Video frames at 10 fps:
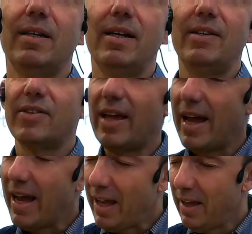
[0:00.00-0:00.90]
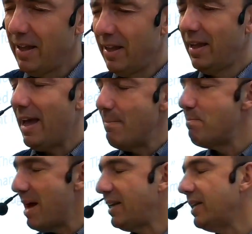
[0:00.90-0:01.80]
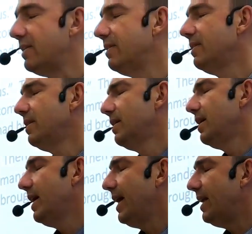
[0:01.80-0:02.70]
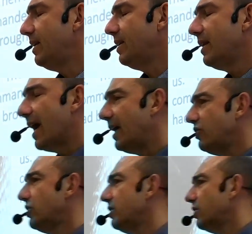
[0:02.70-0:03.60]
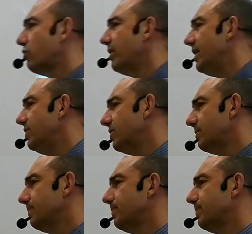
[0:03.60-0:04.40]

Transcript: It's there embedded in the ancient creeds.